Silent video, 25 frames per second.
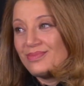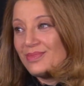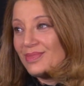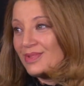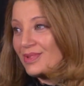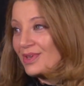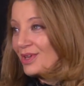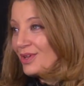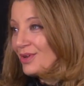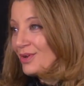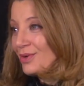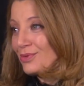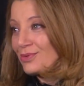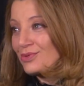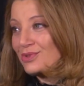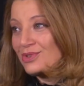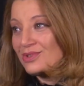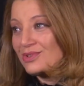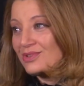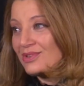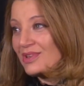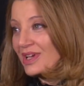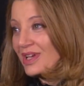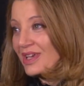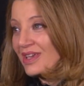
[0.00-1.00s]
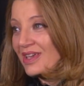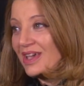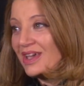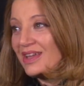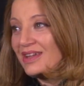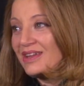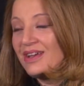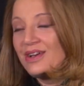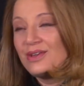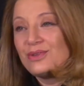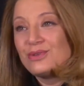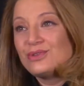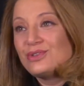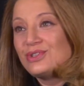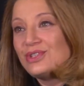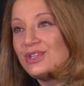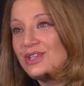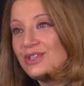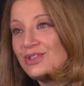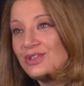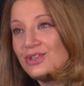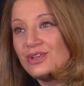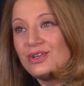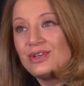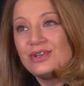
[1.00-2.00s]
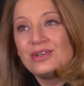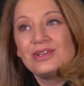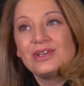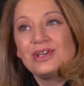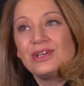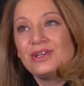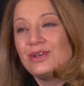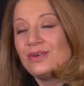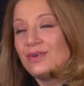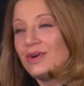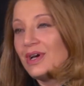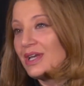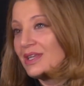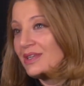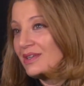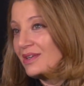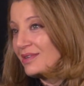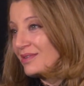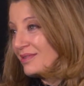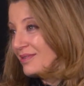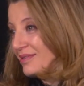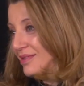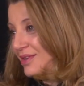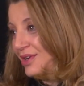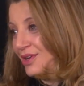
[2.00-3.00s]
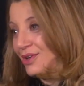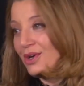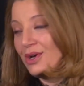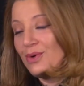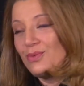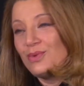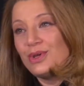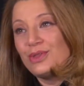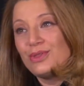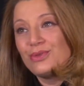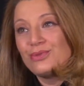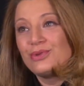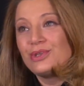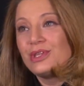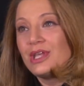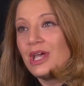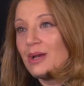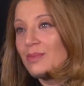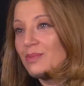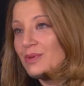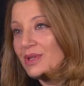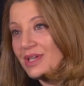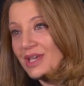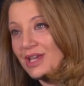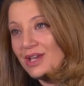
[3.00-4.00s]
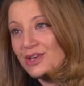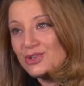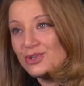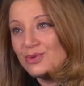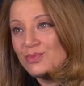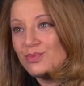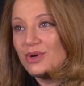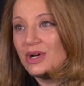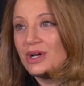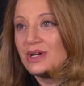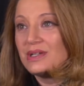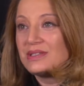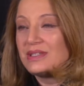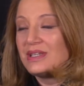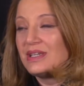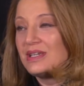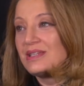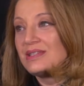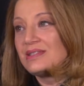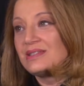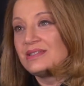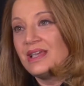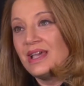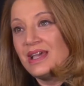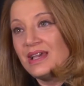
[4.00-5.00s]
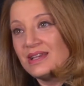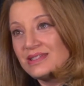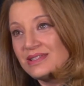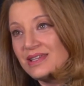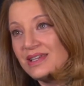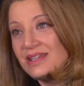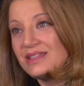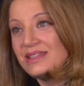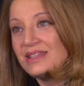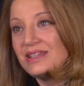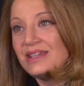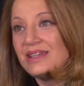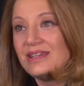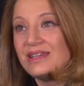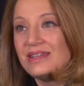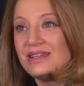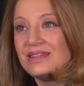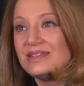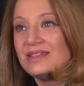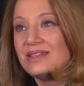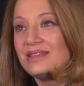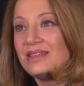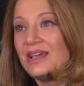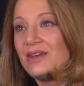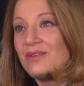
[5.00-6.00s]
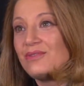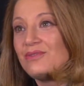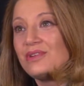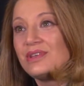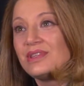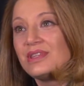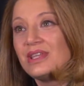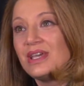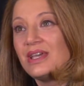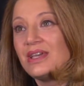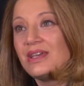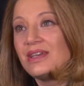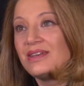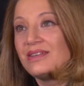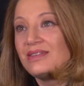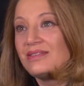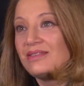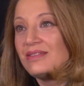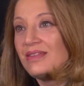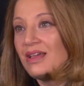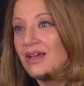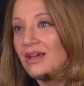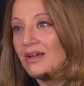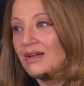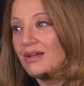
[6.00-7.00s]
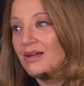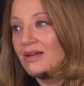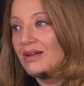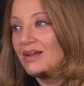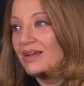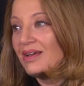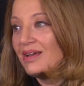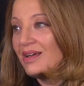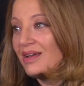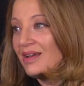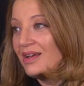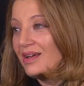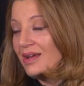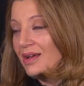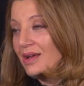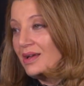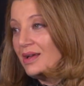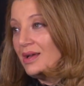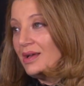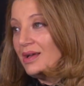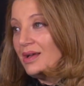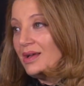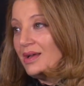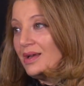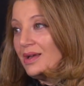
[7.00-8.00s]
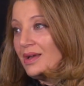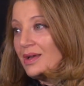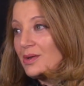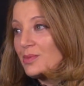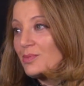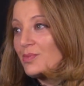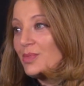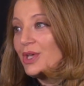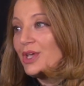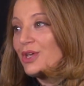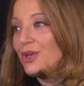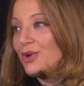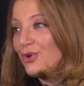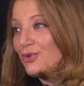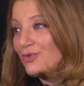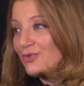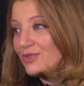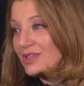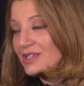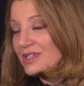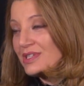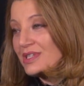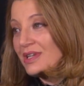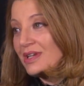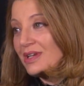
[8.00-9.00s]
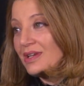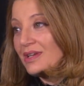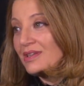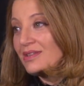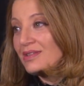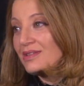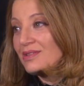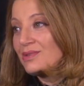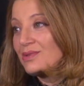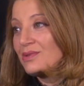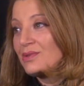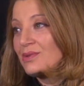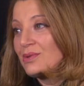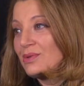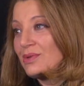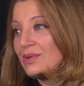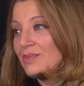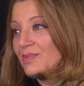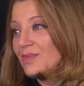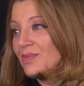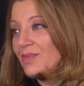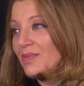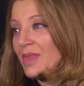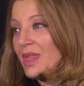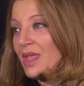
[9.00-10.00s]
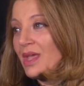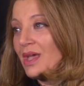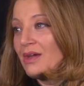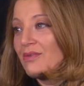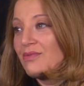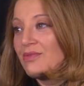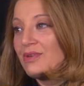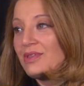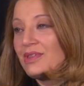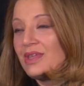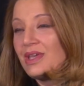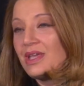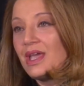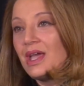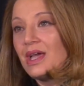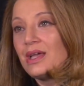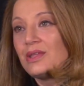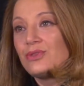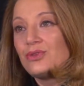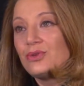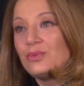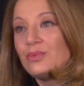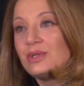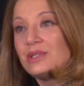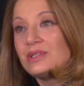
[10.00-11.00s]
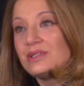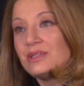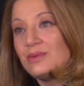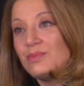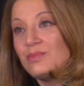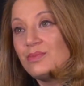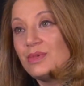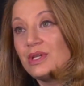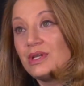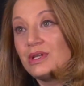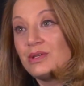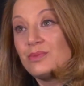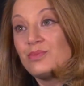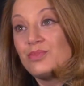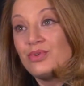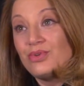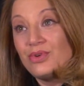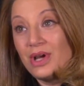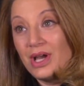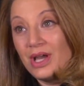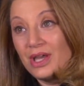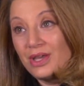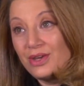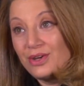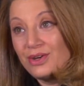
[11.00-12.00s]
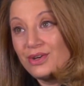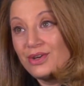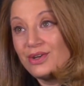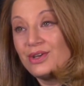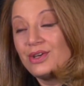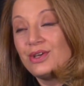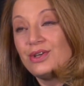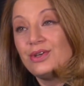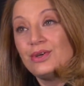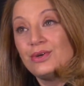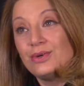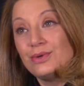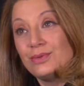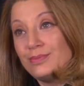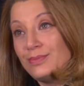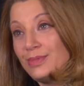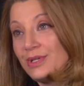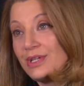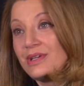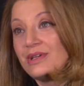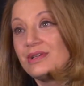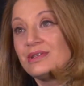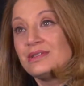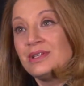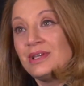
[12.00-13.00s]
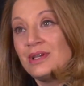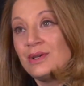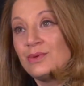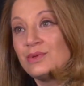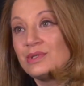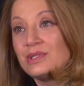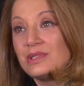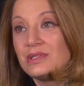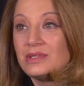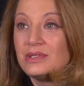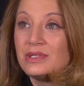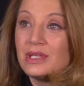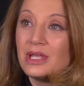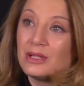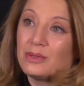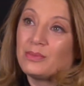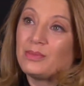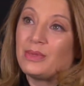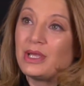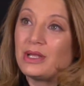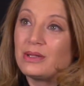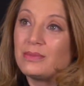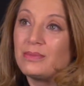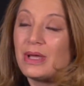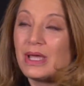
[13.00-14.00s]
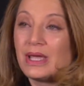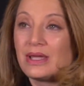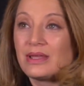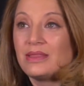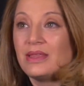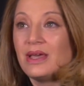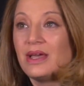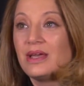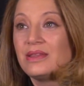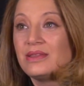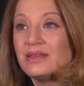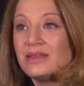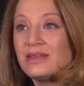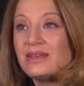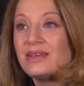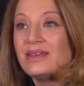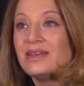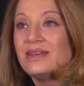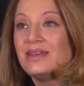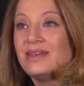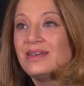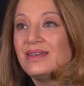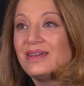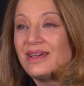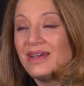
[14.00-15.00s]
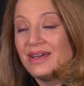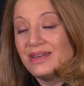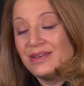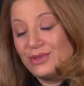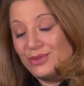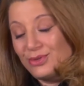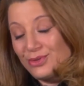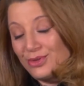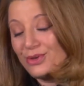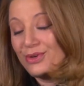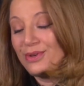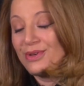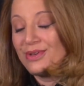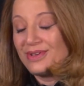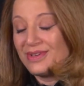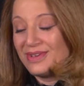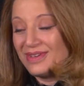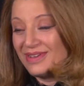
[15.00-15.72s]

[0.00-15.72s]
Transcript: you know, just like any other senior, you know, I did, you know, I went through the application process, the SATs and everything, and being overseas, everything had to be submitted prior, you know, because it was snail mail back then, and it took,